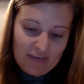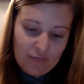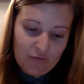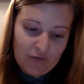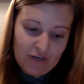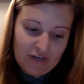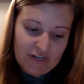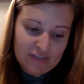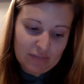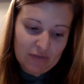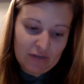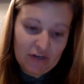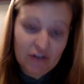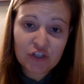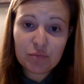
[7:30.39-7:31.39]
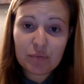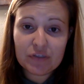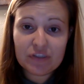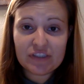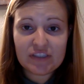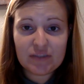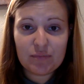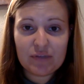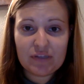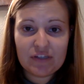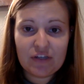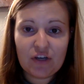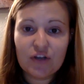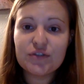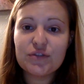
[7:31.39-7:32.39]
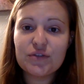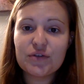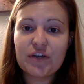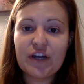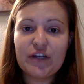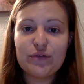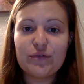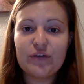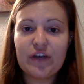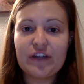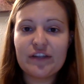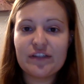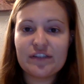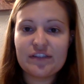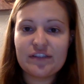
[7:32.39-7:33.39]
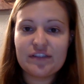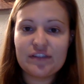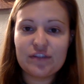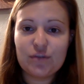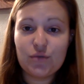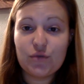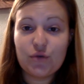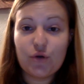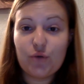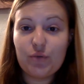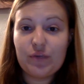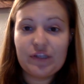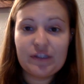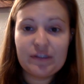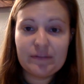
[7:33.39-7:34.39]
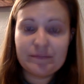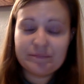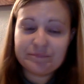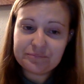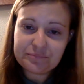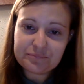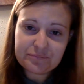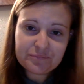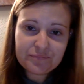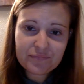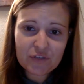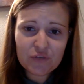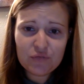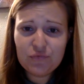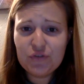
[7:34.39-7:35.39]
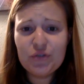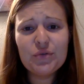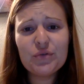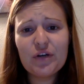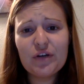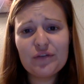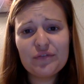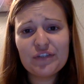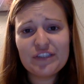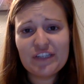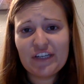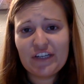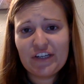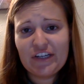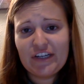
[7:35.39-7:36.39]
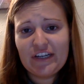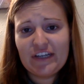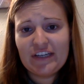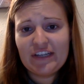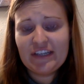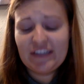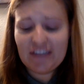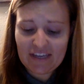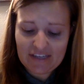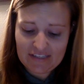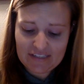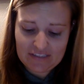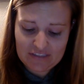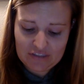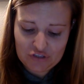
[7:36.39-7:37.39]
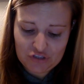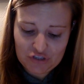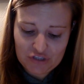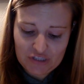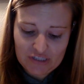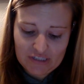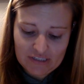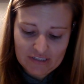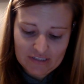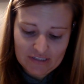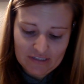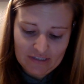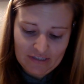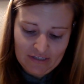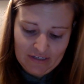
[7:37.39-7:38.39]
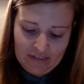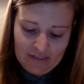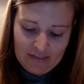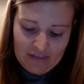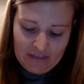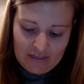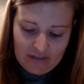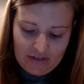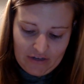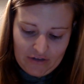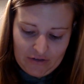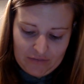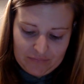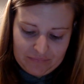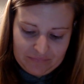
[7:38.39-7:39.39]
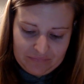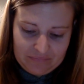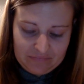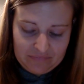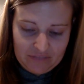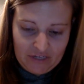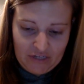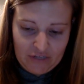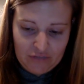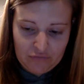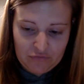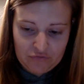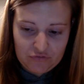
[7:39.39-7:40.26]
Whereas my other participant also kind of had this utopian view of this area, and she kind of